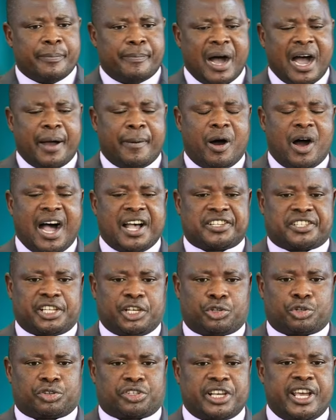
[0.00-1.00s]
The Bible
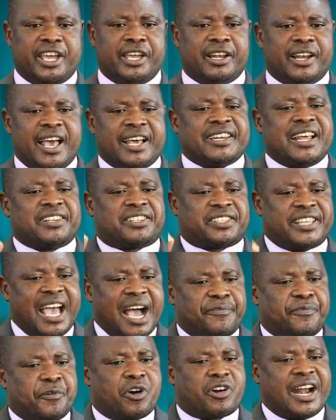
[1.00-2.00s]
has this to say, let us
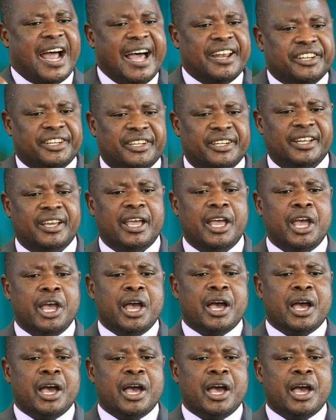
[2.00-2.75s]
therefore run,